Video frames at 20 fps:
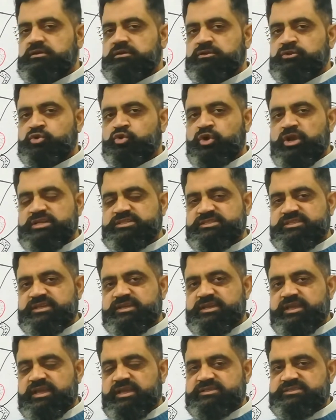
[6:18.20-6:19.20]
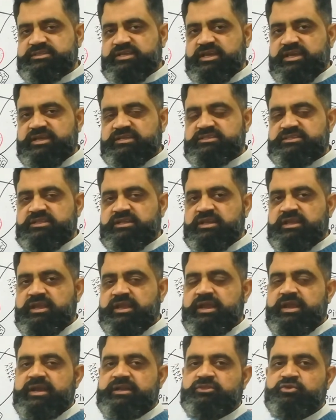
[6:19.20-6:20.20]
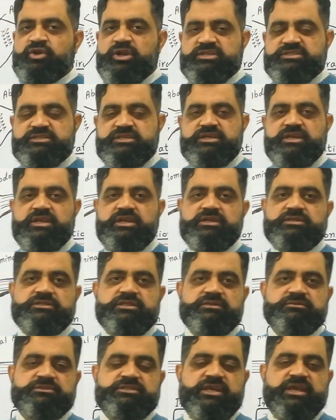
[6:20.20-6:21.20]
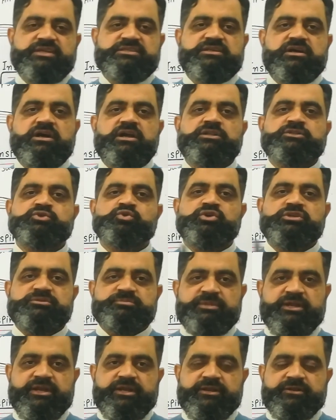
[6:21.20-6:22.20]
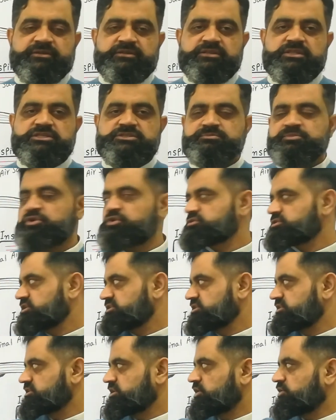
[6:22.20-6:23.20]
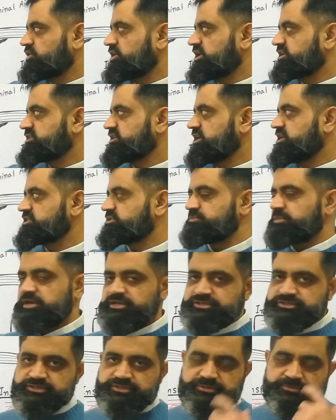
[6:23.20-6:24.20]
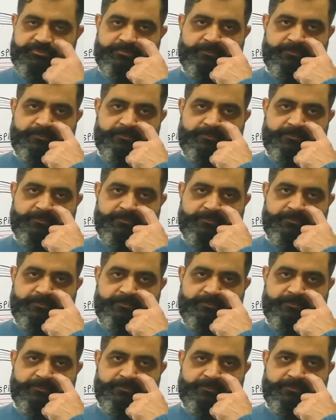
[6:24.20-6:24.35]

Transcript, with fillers: thoracic air sacs and thoracic air sacs also expand. This process is known as inspiration.